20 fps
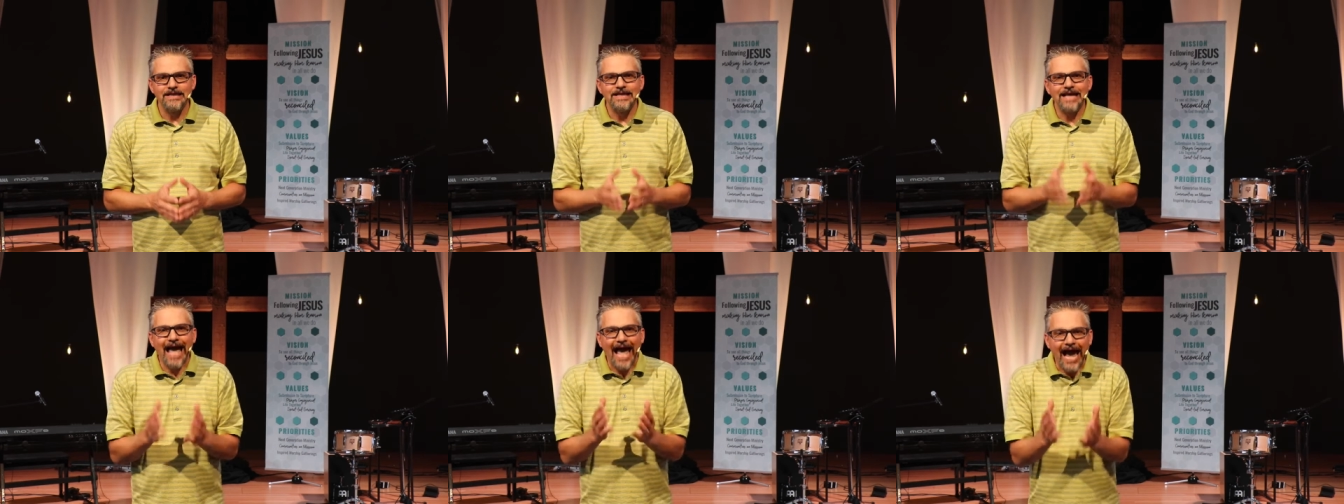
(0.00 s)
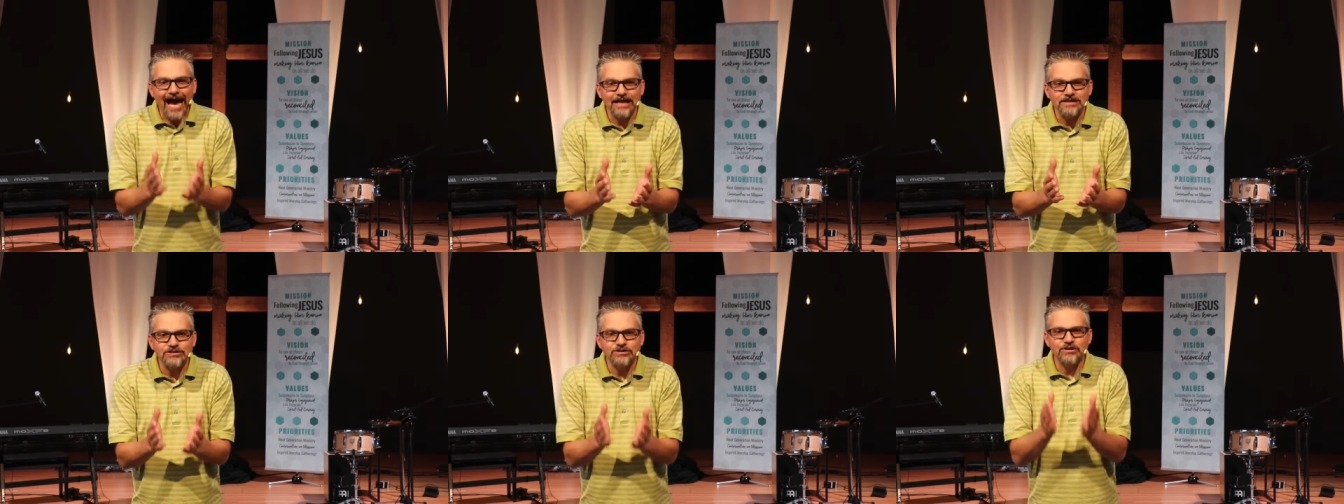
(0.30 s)

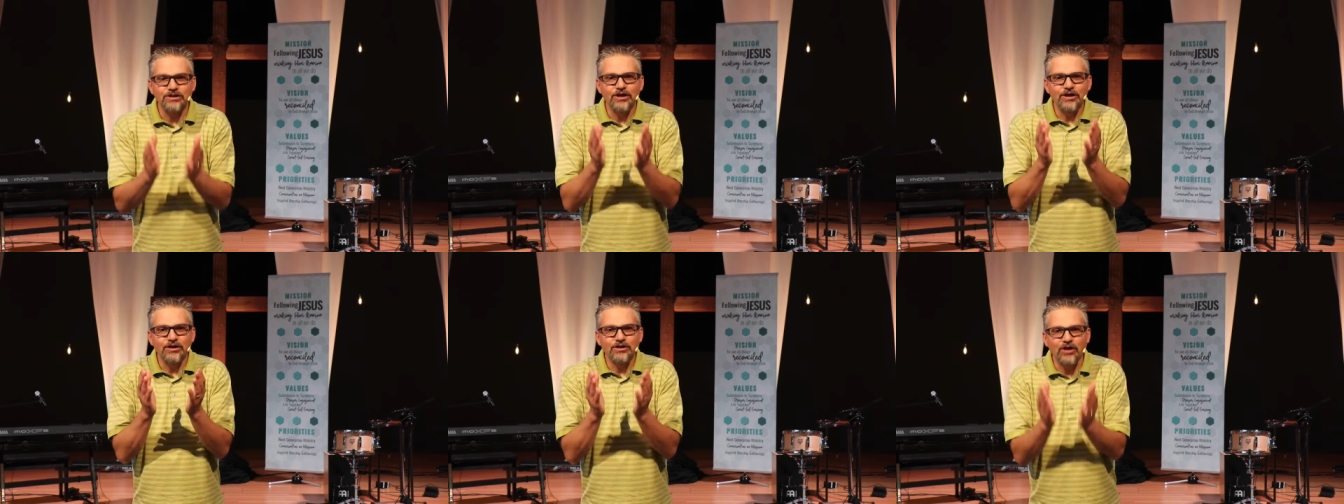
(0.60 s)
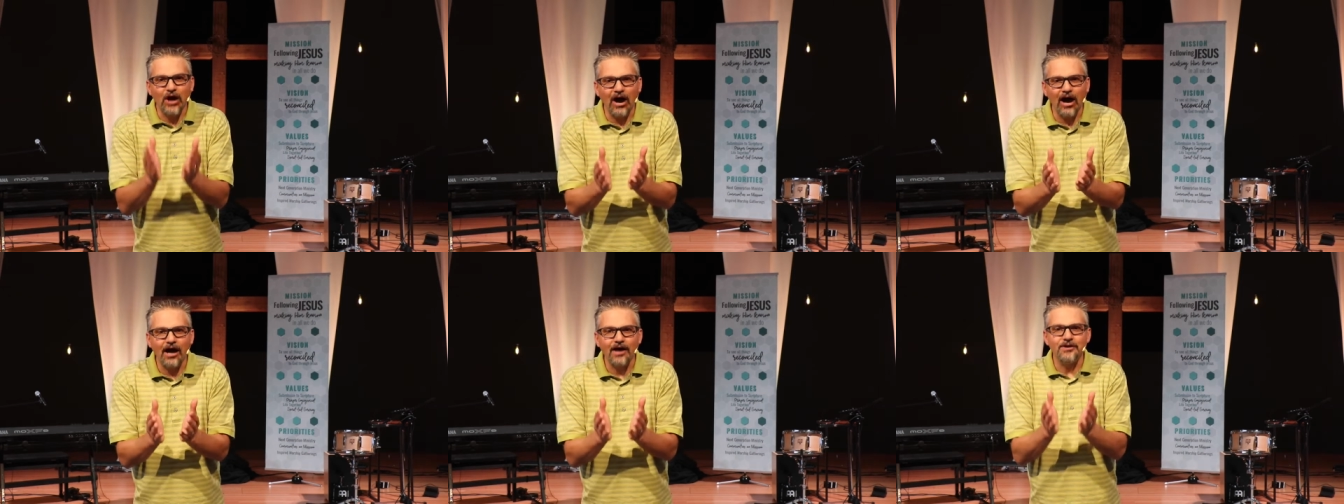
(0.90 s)
Ask
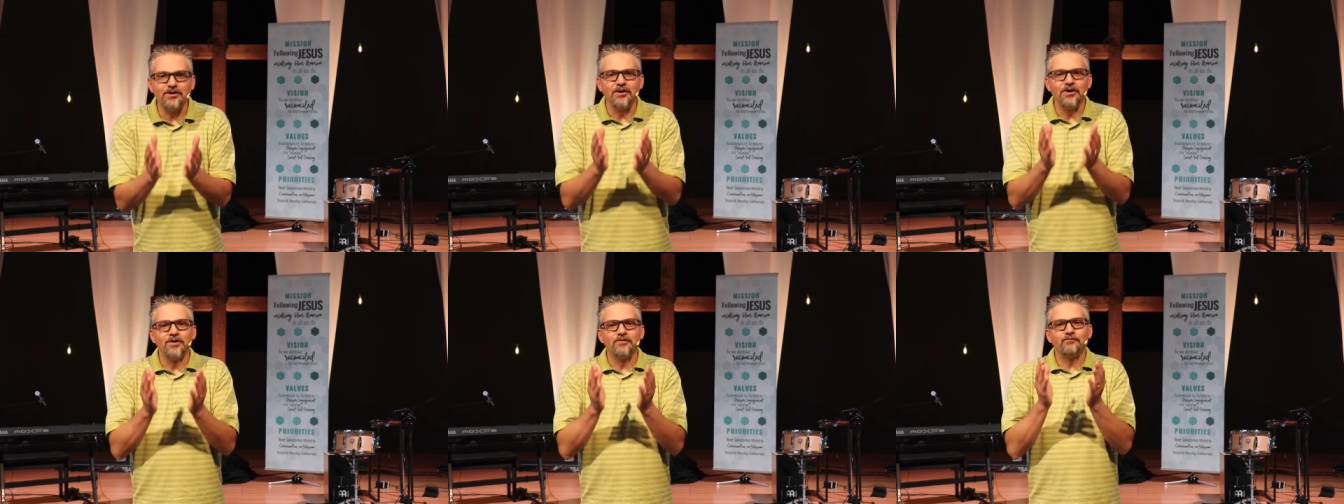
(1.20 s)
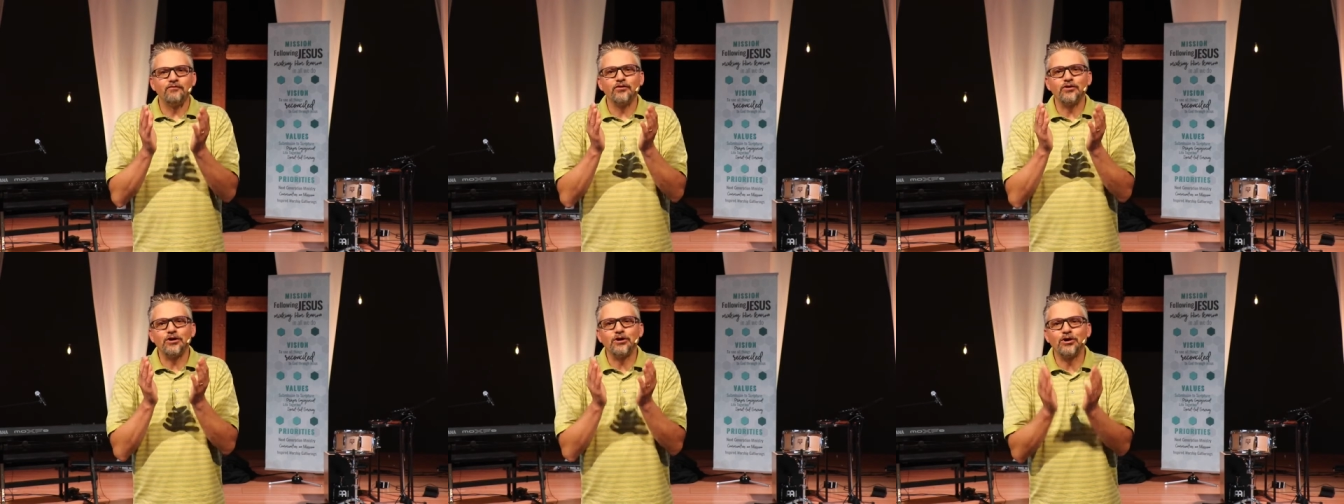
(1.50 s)
God
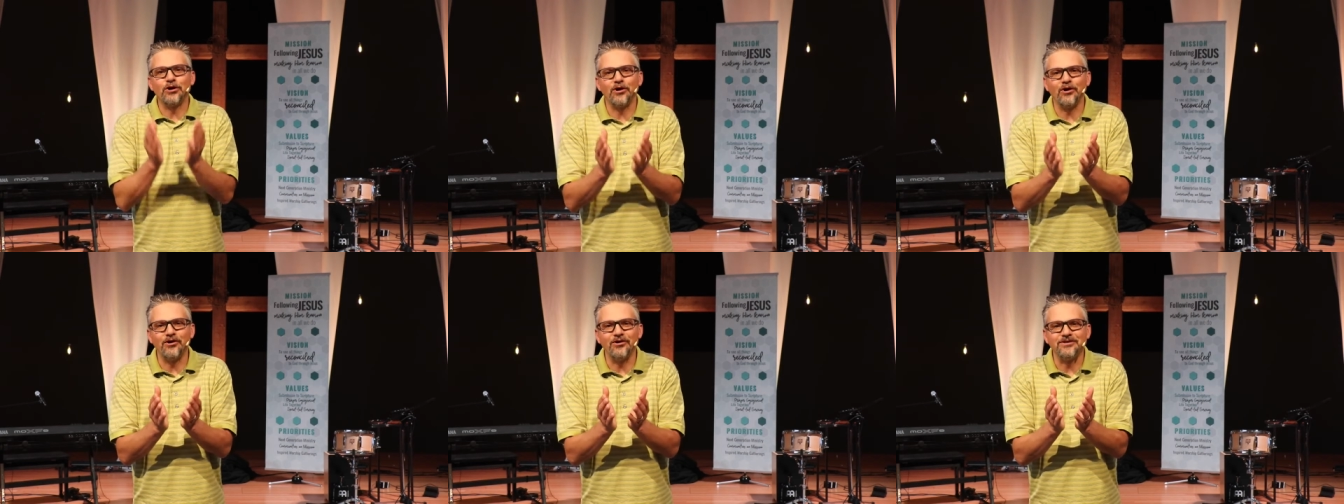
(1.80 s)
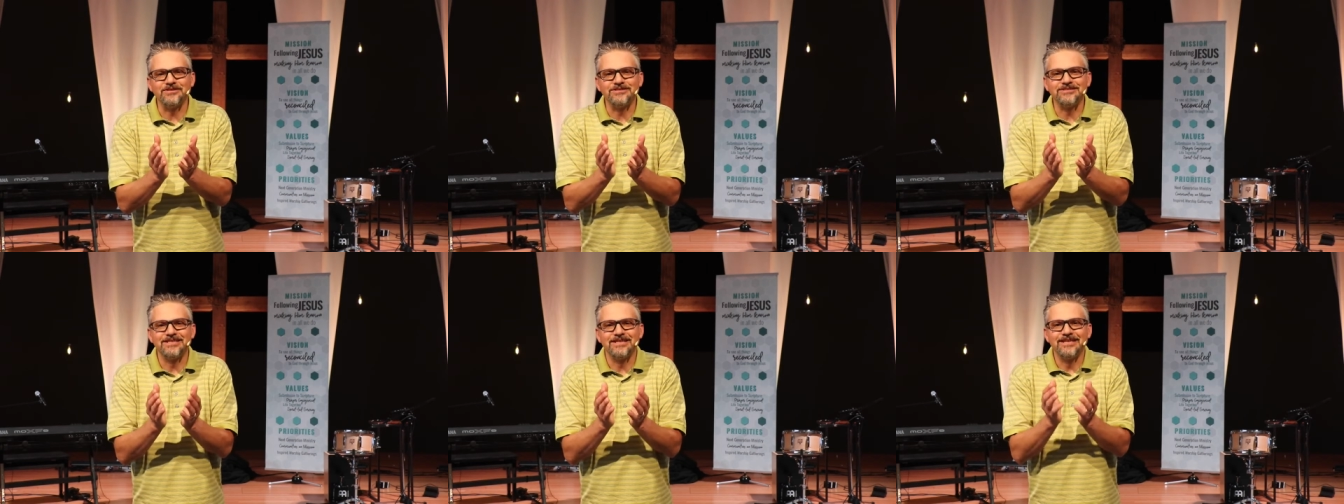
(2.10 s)
for the
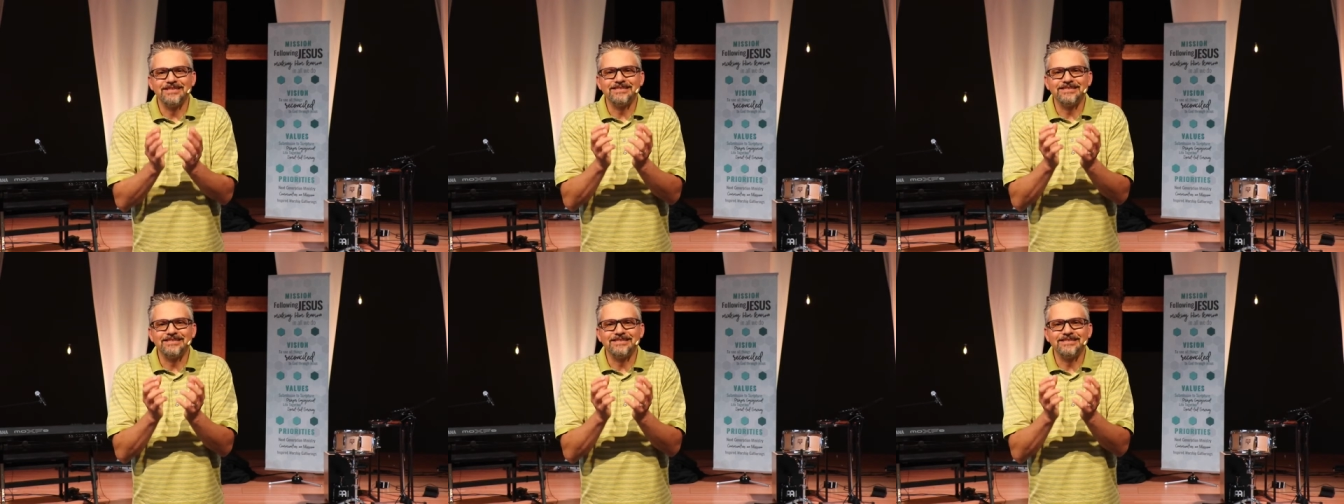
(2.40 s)
courage